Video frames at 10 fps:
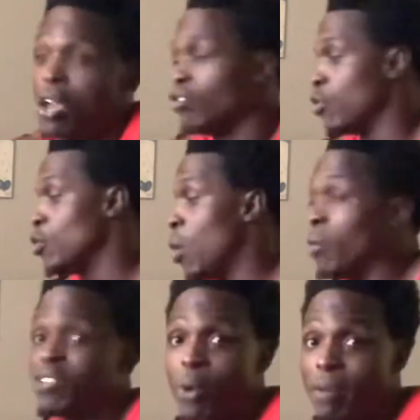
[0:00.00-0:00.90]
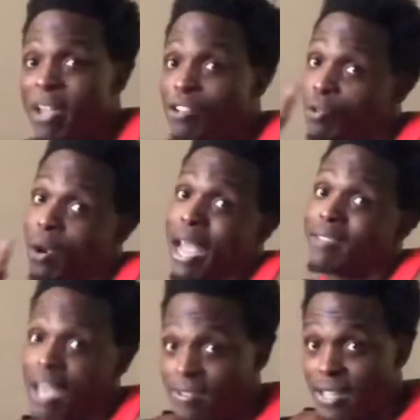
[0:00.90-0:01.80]
So you always want to make sure,
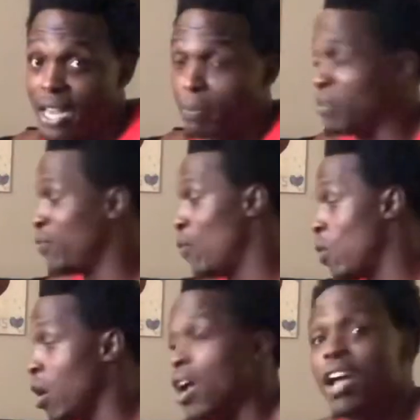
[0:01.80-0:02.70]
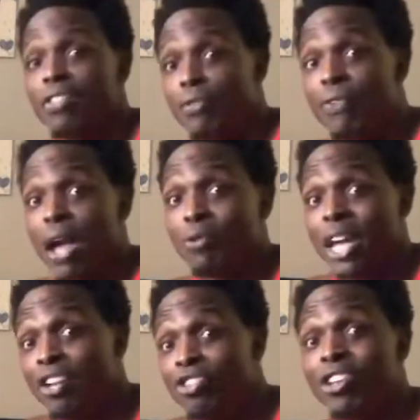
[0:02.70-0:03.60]
as I stated before, the
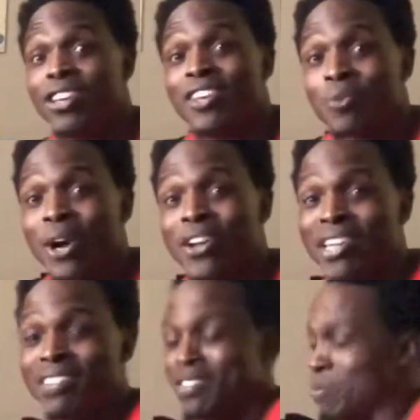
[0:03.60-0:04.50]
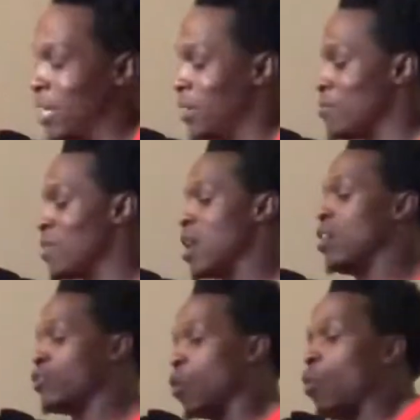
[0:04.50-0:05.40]
foundation is where it needs to be.
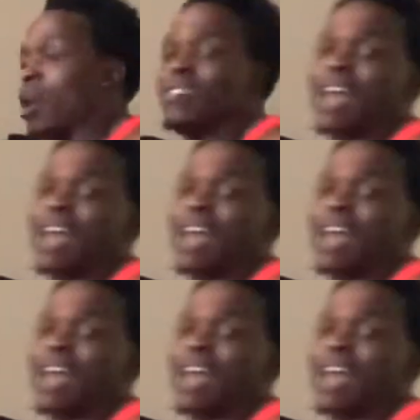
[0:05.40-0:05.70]
So once